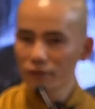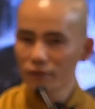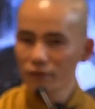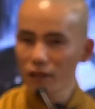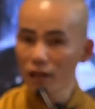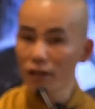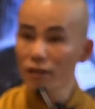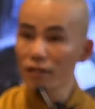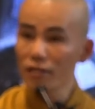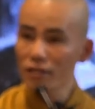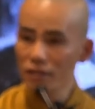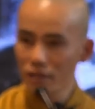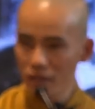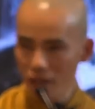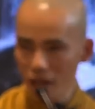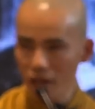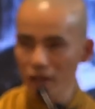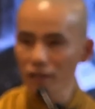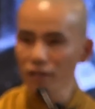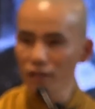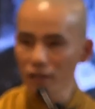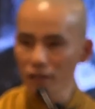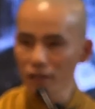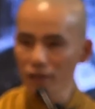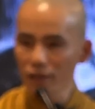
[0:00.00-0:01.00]

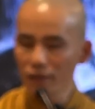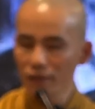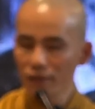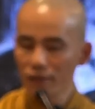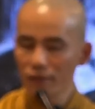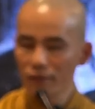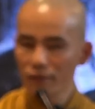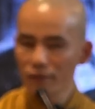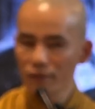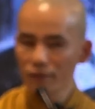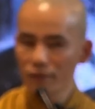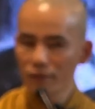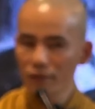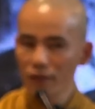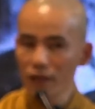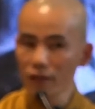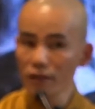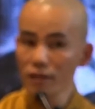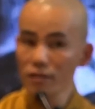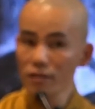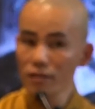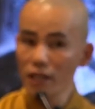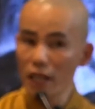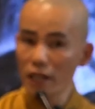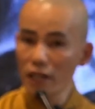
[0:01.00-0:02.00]
understanding.
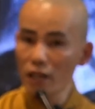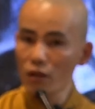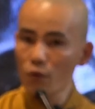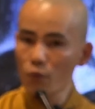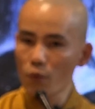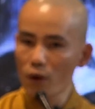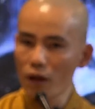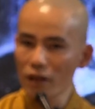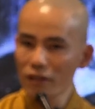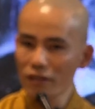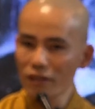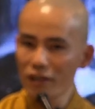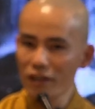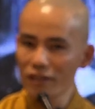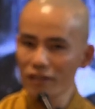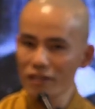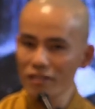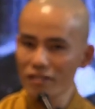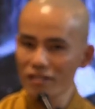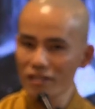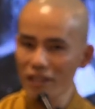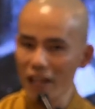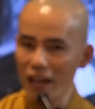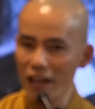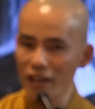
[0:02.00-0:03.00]
Understanding what?
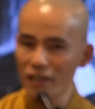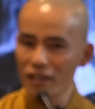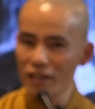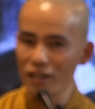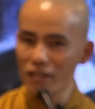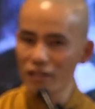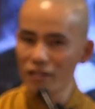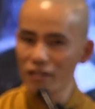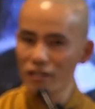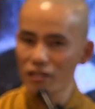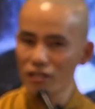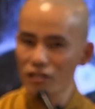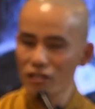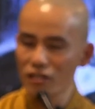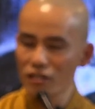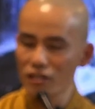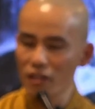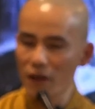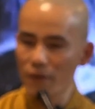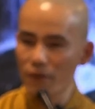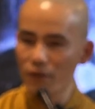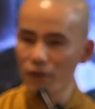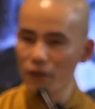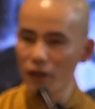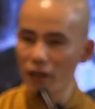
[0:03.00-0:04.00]
Understanding the
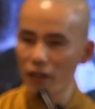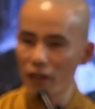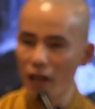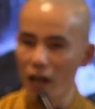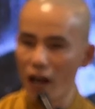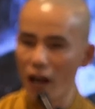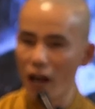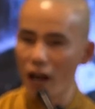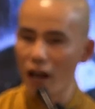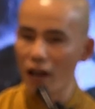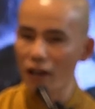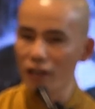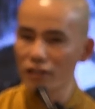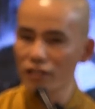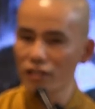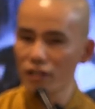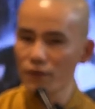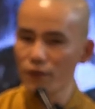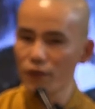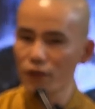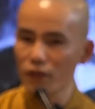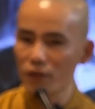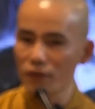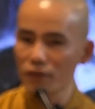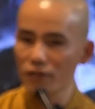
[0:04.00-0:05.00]
suffering and
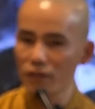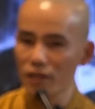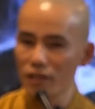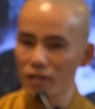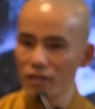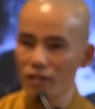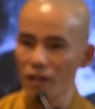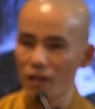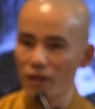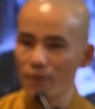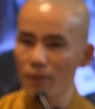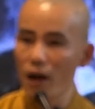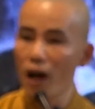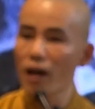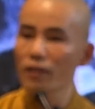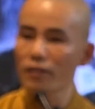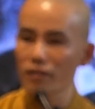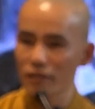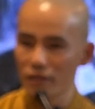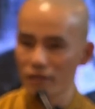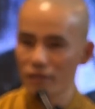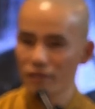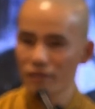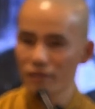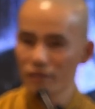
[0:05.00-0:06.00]
difficulties of
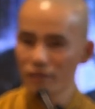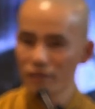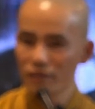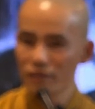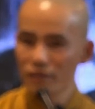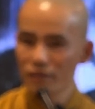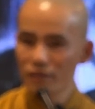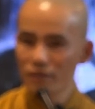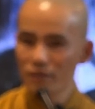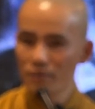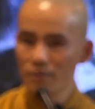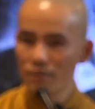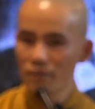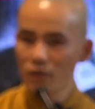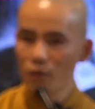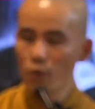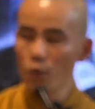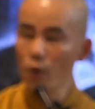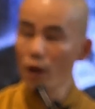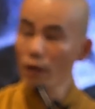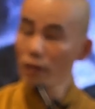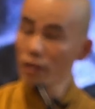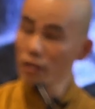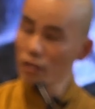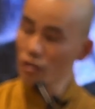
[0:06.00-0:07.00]
others.
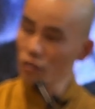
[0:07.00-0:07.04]
What is